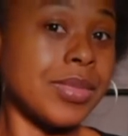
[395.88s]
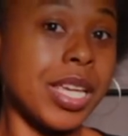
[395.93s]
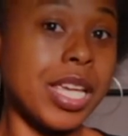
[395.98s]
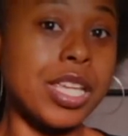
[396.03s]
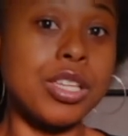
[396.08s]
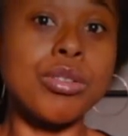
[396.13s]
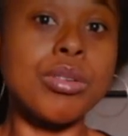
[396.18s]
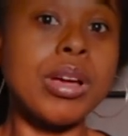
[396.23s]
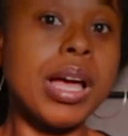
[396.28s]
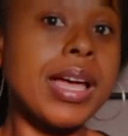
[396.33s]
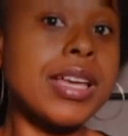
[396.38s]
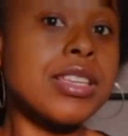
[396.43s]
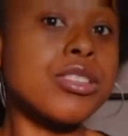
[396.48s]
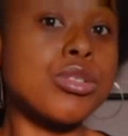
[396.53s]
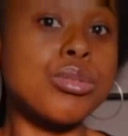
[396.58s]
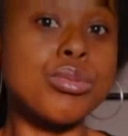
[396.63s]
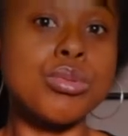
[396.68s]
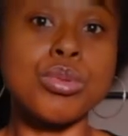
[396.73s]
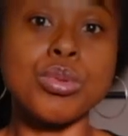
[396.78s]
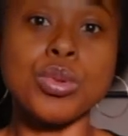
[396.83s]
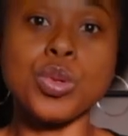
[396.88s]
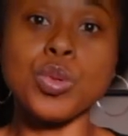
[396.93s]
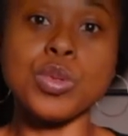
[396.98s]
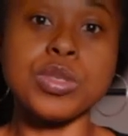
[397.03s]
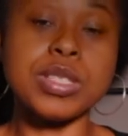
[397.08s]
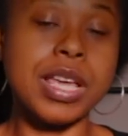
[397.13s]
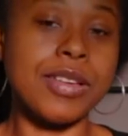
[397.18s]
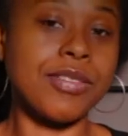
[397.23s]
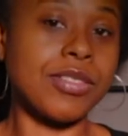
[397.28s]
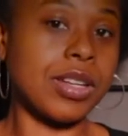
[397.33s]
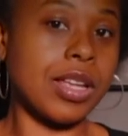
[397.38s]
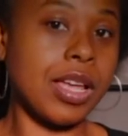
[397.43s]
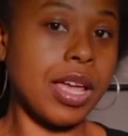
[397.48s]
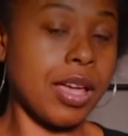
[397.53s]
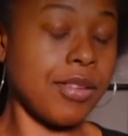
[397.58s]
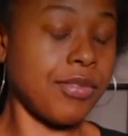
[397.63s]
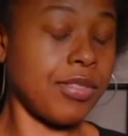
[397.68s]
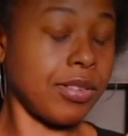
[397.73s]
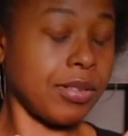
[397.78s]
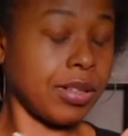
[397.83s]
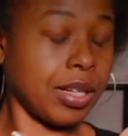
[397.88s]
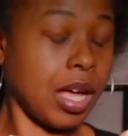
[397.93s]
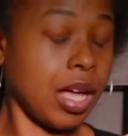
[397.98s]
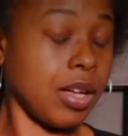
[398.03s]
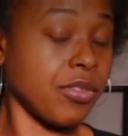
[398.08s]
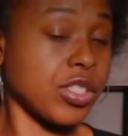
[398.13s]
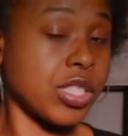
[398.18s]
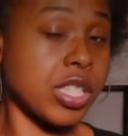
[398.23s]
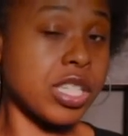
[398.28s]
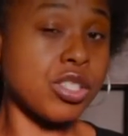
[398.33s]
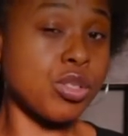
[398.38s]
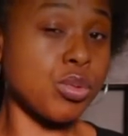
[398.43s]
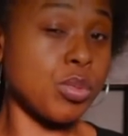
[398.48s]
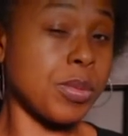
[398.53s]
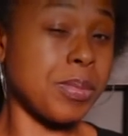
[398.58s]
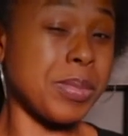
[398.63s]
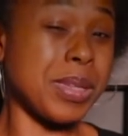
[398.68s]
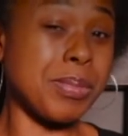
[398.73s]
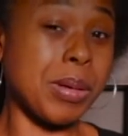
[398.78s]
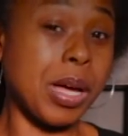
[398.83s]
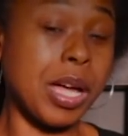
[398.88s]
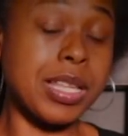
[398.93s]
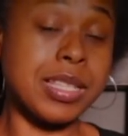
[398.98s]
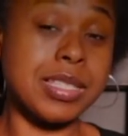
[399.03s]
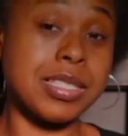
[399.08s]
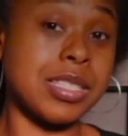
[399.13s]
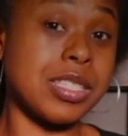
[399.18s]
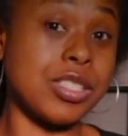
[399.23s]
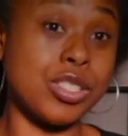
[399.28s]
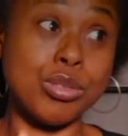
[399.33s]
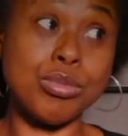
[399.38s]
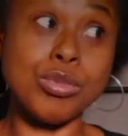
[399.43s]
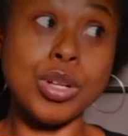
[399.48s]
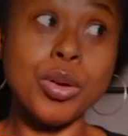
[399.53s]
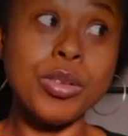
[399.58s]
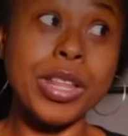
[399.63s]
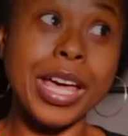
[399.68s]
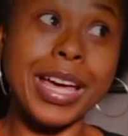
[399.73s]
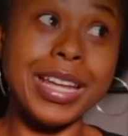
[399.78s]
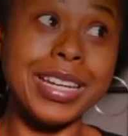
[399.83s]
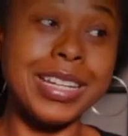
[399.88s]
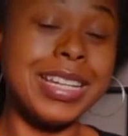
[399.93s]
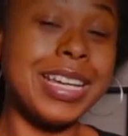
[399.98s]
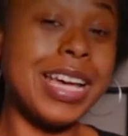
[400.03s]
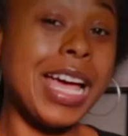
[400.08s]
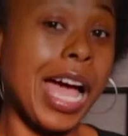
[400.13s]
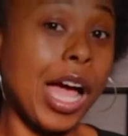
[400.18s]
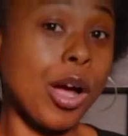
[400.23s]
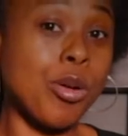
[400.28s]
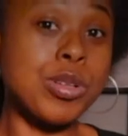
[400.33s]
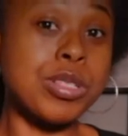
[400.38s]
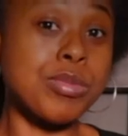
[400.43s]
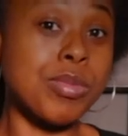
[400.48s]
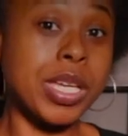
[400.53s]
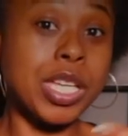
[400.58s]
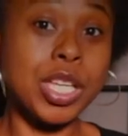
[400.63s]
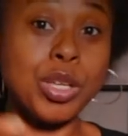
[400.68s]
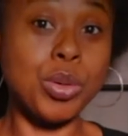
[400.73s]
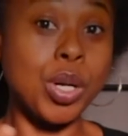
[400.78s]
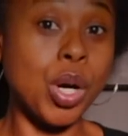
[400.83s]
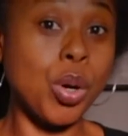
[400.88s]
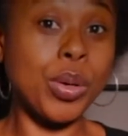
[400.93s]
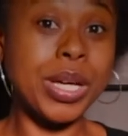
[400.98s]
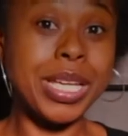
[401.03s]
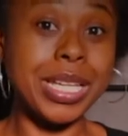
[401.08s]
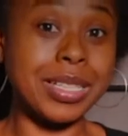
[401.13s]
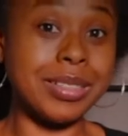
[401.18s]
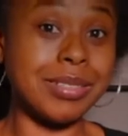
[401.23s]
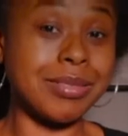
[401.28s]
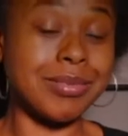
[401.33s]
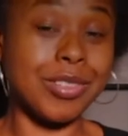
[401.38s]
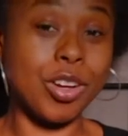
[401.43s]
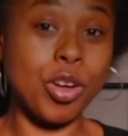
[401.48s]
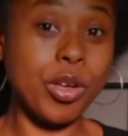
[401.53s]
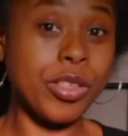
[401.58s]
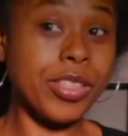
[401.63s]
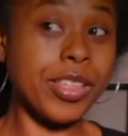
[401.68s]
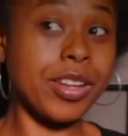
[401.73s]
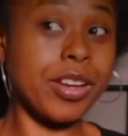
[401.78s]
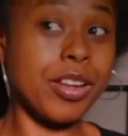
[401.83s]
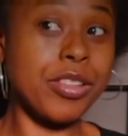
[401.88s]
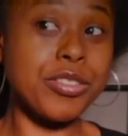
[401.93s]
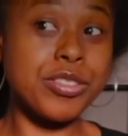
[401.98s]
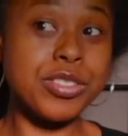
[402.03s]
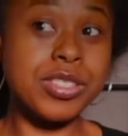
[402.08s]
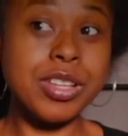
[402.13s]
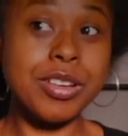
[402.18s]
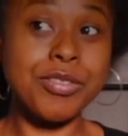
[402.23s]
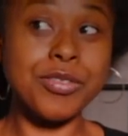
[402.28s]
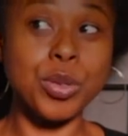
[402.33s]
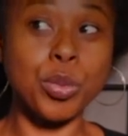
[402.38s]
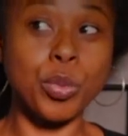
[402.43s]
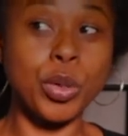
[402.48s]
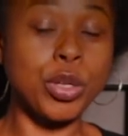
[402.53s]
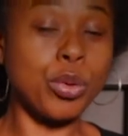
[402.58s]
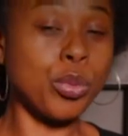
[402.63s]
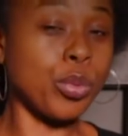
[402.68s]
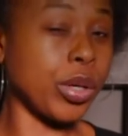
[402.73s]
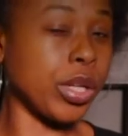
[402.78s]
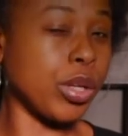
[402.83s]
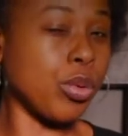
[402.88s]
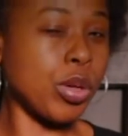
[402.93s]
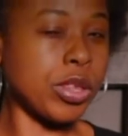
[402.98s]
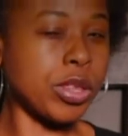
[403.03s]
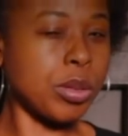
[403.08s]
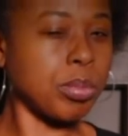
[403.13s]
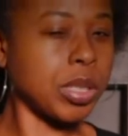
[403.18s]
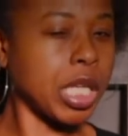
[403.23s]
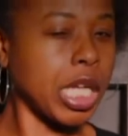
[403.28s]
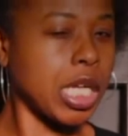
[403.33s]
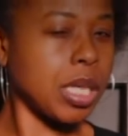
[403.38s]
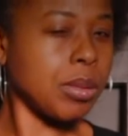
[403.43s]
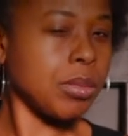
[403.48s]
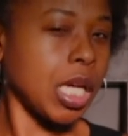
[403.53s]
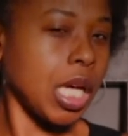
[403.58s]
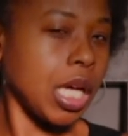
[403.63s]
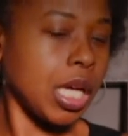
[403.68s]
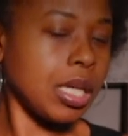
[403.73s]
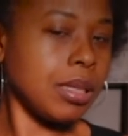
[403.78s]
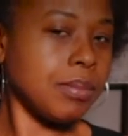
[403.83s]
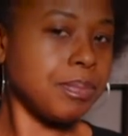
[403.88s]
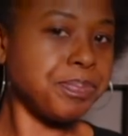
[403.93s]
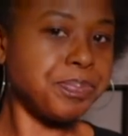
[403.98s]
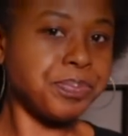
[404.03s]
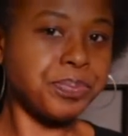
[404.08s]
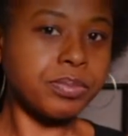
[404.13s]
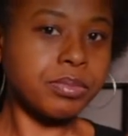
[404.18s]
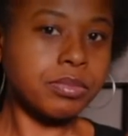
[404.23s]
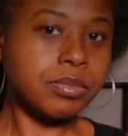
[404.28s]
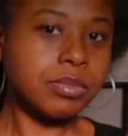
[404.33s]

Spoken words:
And you guys who have conversations with me behind the scenes, you know that. I always make you go in. All that other stuff, where you want the blame game,